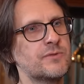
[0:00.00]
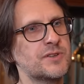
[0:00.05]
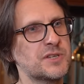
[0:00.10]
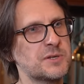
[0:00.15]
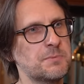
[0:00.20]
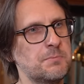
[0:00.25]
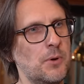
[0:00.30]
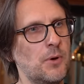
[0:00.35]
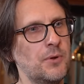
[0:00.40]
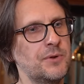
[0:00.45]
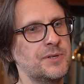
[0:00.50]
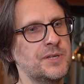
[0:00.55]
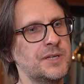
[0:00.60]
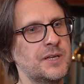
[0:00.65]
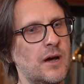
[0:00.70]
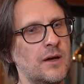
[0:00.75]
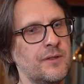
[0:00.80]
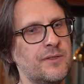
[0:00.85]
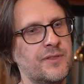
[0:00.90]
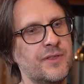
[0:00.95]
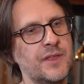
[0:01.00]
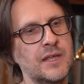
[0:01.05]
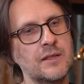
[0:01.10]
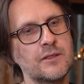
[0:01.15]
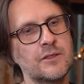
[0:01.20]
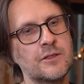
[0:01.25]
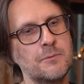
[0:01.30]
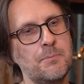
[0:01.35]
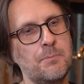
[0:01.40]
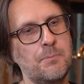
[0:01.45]
responded, I
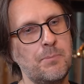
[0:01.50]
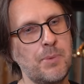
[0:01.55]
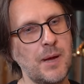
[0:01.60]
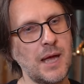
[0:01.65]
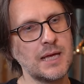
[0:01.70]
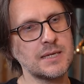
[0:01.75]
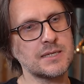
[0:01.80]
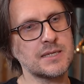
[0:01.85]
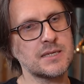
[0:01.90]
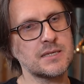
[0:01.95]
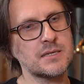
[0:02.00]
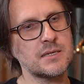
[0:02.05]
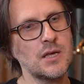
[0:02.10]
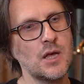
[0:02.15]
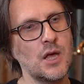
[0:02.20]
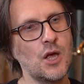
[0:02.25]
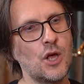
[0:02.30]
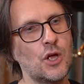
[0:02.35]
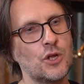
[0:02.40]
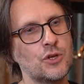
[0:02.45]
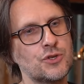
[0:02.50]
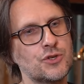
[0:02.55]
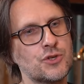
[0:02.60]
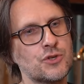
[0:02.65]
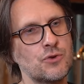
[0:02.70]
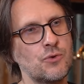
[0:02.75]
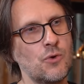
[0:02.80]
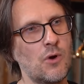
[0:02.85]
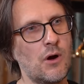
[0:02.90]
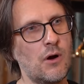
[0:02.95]
think, the best
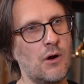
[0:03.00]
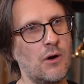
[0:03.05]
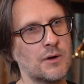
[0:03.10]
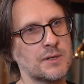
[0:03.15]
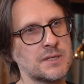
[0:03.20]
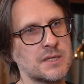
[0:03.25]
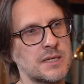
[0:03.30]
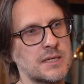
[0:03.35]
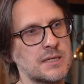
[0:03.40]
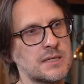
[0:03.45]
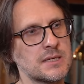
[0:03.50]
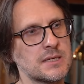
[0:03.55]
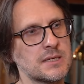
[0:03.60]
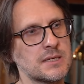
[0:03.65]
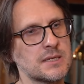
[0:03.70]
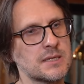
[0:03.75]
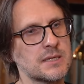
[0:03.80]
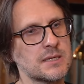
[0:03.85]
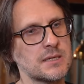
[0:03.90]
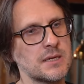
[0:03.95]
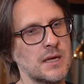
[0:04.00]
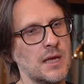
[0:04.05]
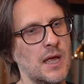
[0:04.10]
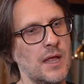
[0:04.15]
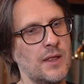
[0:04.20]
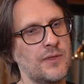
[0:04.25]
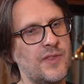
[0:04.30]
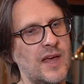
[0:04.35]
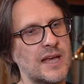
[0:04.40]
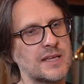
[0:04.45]
to artists
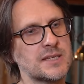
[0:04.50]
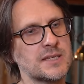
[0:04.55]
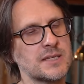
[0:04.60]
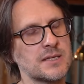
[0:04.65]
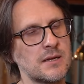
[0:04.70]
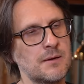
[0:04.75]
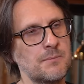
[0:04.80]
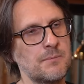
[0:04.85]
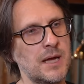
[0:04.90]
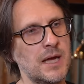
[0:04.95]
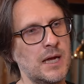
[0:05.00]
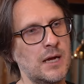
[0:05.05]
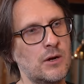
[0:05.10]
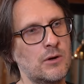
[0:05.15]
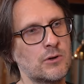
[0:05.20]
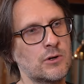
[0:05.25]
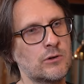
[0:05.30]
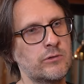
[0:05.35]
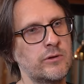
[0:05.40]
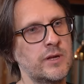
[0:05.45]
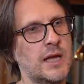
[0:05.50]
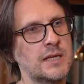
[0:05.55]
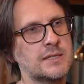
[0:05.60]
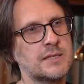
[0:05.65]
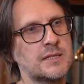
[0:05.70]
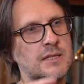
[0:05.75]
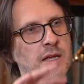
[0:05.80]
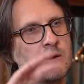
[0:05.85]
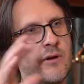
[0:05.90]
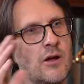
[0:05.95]
that somehow
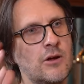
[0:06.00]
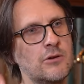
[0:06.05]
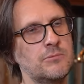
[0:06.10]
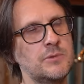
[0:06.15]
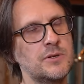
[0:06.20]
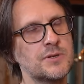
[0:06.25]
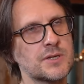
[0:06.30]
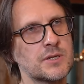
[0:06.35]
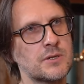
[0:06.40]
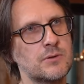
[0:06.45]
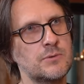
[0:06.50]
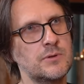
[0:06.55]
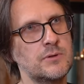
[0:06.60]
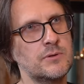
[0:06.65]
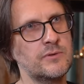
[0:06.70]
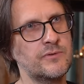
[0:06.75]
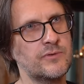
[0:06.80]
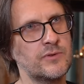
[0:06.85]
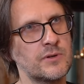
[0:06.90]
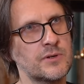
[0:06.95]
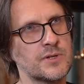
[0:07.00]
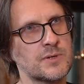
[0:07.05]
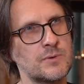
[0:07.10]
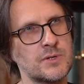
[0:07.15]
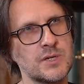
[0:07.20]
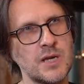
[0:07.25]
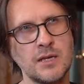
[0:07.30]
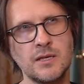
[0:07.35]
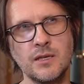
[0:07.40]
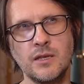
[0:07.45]
created their own musical universe,
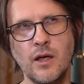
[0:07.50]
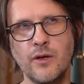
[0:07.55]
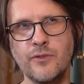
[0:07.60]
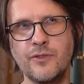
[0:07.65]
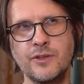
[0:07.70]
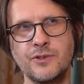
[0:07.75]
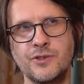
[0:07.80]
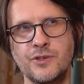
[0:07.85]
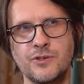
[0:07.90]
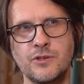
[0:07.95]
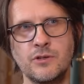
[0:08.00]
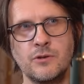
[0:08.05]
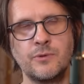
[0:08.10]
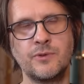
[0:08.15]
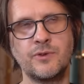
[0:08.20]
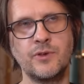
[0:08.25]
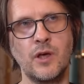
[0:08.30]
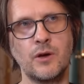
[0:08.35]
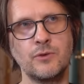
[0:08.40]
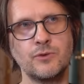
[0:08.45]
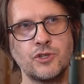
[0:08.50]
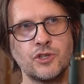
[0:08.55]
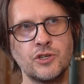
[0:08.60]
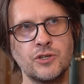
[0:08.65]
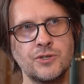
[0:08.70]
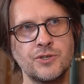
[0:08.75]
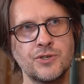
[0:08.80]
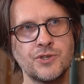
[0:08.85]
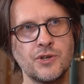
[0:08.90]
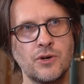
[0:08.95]
which had nothing to do with
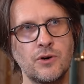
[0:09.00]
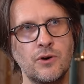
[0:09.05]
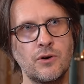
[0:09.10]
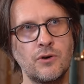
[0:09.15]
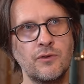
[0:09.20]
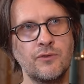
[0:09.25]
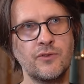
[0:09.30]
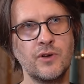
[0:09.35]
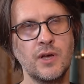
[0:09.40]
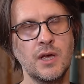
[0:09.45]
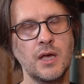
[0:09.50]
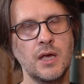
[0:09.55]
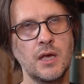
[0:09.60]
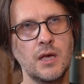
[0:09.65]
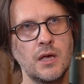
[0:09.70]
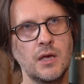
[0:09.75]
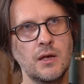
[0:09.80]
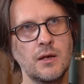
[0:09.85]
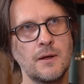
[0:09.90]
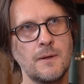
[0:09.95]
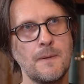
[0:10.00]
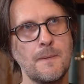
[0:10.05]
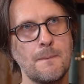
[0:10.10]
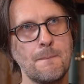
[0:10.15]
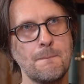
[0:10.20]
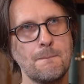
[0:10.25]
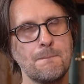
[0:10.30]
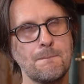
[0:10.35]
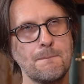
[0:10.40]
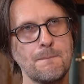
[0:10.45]
notions of
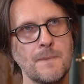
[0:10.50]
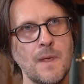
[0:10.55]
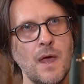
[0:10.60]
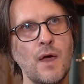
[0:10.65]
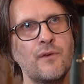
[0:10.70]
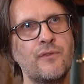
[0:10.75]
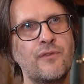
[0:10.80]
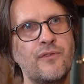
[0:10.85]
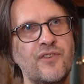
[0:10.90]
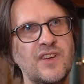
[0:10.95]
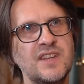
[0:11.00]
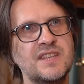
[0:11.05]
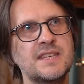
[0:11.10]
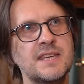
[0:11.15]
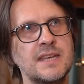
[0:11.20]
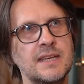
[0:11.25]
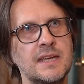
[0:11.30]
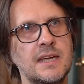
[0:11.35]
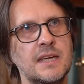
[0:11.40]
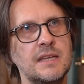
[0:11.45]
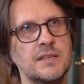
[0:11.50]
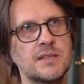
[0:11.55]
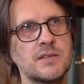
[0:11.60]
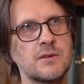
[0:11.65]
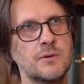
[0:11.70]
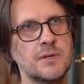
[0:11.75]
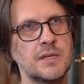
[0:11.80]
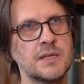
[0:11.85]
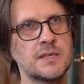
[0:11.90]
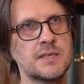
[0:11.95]
fitting
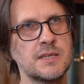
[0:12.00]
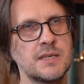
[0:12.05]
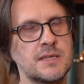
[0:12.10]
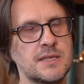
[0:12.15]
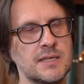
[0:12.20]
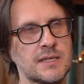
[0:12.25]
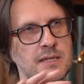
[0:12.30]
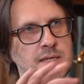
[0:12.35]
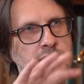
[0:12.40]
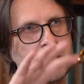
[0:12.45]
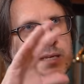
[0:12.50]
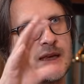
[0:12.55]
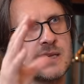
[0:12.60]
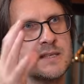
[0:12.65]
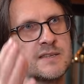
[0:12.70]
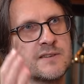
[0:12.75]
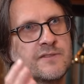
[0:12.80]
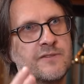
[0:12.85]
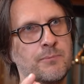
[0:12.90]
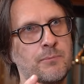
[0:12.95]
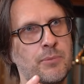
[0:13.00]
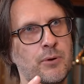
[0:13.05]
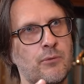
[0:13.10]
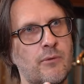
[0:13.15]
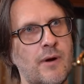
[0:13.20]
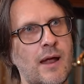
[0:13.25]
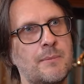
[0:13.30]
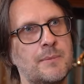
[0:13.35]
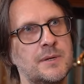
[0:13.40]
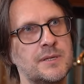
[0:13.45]
into an existing set of
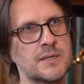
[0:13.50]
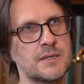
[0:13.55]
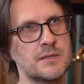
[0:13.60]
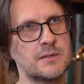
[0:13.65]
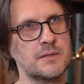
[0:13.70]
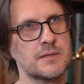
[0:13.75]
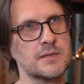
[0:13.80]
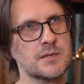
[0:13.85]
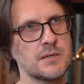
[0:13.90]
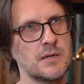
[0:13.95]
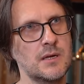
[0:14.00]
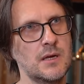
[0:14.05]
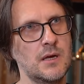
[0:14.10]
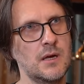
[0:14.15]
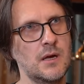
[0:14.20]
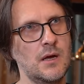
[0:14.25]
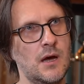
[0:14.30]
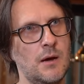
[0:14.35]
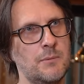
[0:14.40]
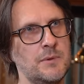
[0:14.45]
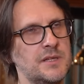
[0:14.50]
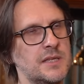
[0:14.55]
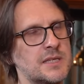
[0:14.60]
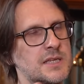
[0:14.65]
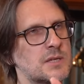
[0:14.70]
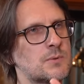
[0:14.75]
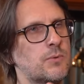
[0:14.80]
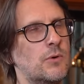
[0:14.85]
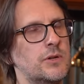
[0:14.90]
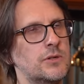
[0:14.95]
parameters. I mean, this
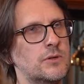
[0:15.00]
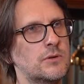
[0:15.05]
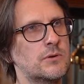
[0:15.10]
is what